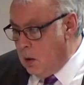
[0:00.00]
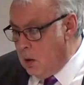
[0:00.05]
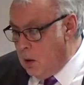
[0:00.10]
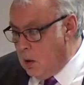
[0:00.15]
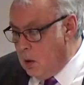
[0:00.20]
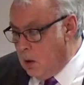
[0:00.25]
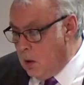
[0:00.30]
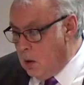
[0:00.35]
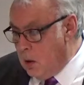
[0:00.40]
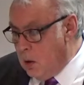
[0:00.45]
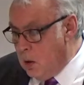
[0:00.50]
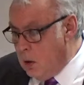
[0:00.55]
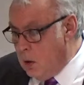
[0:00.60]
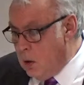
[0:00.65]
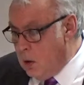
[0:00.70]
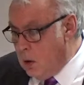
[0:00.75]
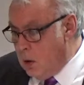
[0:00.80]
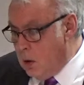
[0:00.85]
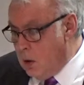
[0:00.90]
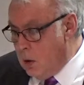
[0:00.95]

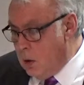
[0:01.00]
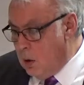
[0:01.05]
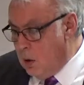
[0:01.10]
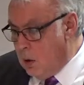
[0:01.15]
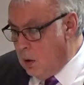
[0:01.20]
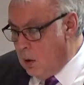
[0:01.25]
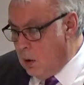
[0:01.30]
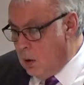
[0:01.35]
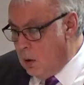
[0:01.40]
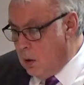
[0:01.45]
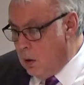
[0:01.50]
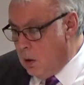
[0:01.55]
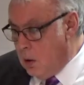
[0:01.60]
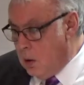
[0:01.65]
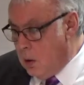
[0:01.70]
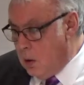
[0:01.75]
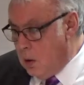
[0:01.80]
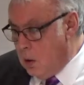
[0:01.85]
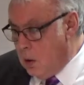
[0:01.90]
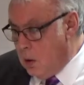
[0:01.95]

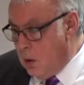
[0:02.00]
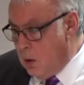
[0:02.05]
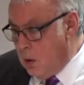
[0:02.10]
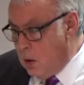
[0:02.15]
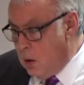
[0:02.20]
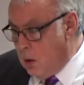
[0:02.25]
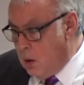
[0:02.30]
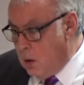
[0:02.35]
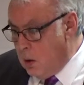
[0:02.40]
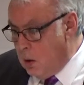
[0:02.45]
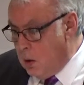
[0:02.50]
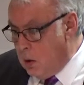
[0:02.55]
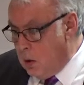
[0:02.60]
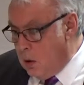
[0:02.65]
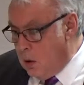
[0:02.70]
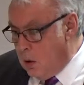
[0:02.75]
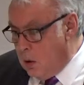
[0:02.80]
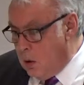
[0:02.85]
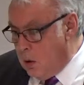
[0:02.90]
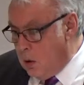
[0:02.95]

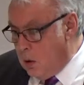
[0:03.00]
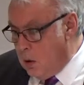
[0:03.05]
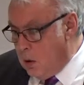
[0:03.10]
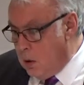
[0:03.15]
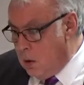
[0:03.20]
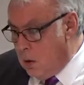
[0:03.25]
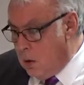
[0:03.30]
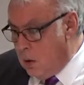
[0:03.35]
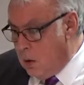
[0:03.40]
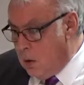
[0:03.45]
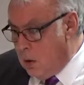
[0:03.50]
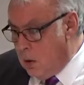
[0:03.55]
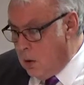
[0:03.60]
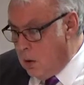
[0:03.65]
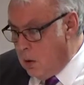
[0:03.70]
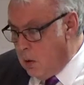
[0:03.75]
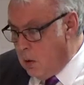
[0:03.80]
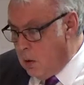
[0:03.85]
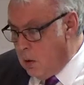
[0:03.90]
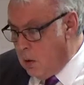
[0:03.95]

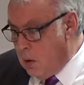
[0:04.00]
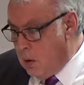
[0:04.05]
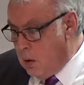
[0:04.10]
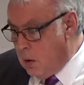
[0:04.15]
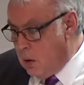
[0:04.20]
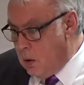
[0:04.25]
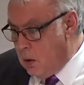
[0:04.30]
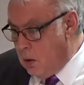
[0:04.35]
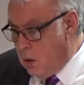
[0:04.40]
[no speech]